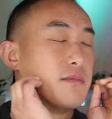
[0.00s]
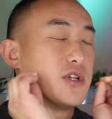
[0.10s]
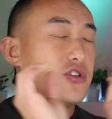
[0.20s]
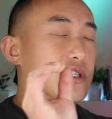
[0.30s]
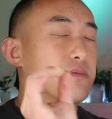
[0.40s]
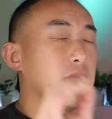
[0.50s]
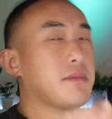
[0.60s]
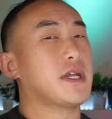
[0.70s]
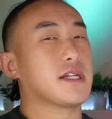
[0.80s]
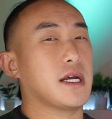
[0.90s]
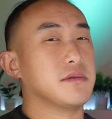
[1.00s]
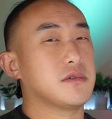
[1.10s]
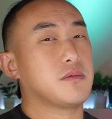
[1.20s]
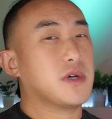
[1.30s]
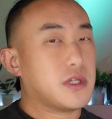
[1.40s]
mentioned this many, many
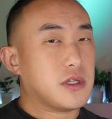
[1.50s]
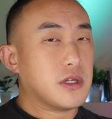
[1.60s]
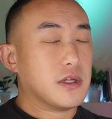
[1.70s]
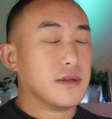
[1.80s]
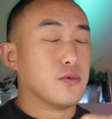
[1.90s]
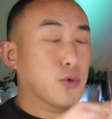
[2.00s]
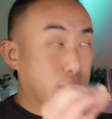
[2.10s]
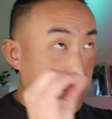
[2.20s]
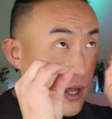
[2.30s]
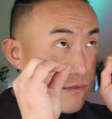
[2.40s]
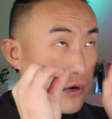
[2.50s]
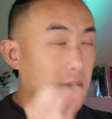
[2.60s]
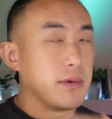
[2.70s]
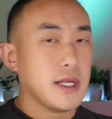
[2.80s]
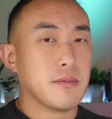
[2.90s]
times, but when you have
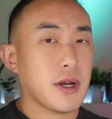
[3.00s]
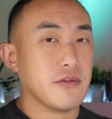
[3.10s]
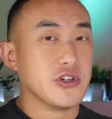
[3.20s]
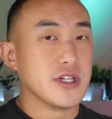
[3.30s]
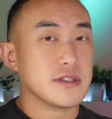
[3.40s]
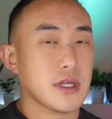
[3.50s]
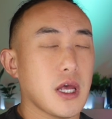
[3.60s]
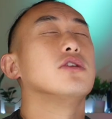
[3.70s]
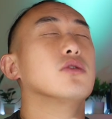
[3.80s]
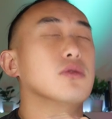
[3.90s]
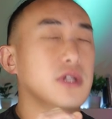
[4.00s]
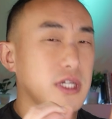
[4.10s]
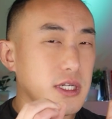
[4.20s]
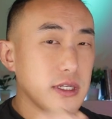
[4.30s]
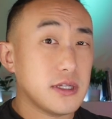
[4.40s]
carbonated beverages, you
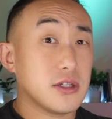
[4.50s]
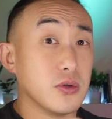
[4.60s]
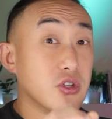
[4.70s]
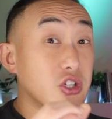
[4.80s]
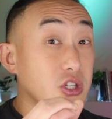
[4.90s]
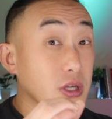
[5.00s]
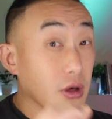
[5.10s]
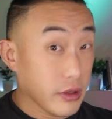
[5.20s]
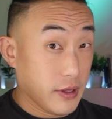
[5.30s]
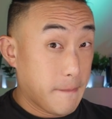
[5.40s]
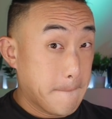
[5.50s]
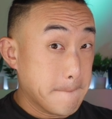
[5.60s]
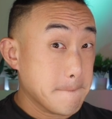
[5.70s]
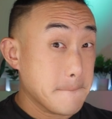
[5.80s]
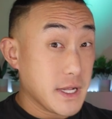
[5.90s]
need to chill them.
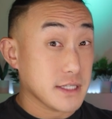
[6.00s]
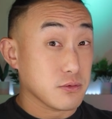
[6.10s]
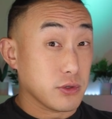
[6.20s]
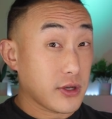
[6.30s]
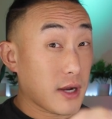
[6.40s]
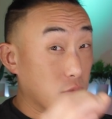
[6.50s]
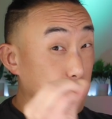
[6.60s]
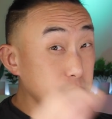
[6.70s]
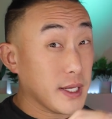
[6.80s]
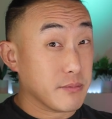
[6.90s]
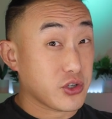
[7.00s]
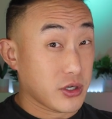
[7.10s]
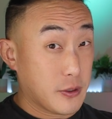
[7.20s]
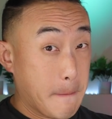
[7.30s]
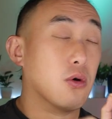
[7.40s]
Because when they're at room
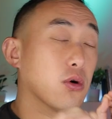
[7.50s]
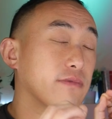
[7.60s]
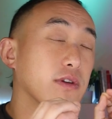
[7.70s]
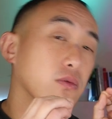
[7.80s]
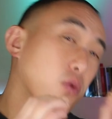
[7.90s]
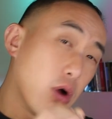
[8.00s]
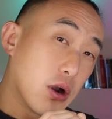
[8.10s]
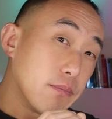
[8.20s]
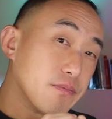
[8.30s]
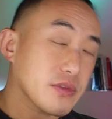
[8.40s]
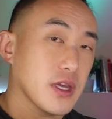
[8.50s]
temperature, or if they're warm,